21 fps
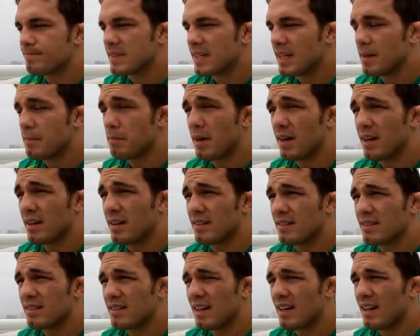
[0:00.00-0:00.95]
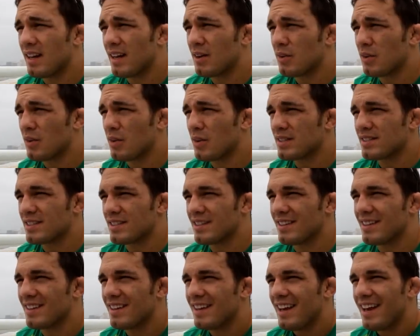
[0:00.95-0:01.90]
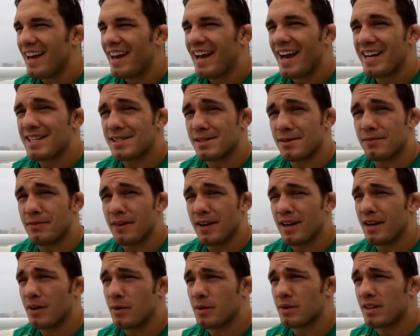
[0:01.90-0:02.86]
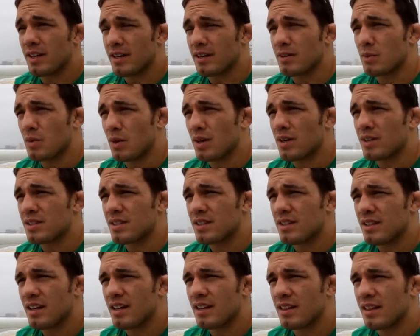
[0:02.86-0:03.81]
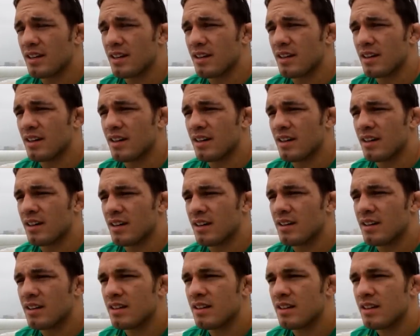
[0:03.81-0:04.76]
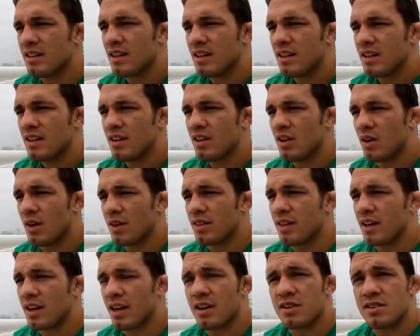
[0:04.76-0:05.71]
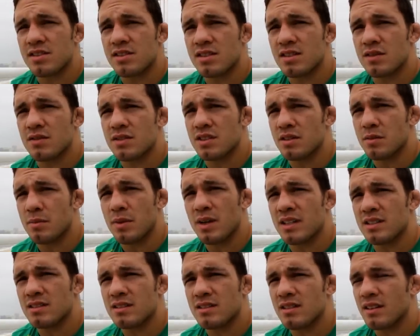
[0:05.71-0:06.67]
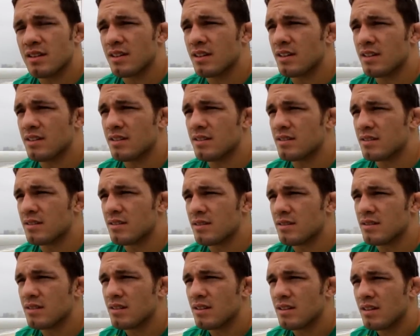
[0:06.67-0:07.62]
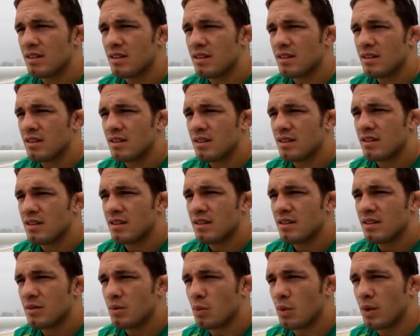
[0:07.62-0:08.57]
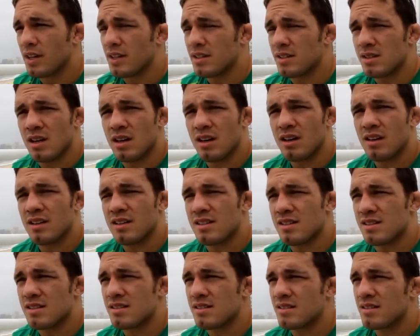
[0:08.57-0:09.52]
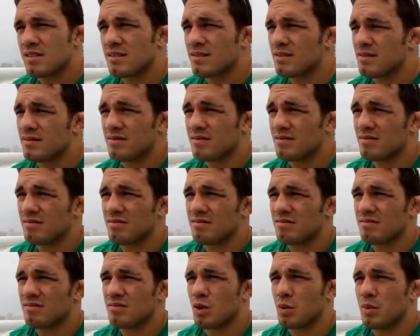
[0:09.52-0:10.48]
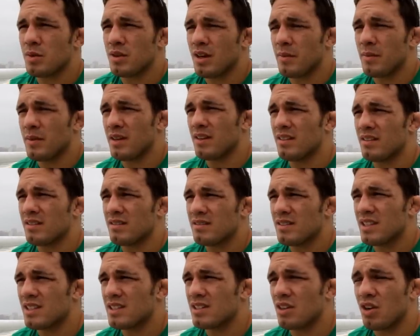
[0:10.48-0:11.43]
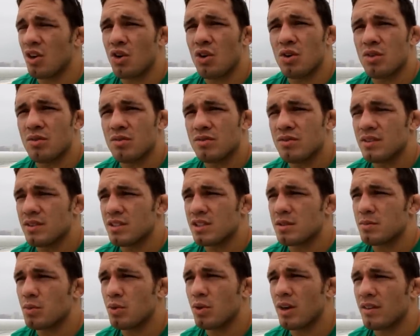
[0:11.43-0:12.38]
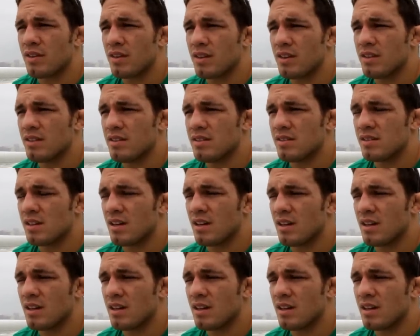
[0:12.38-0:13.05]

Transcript: It might. I don't know. As a fan, I would like to watch it. I think, you know, I think Anderson Silva's the best. I think he's. What he's done is nobody, I mean, it's unheard of in the sport. I think he's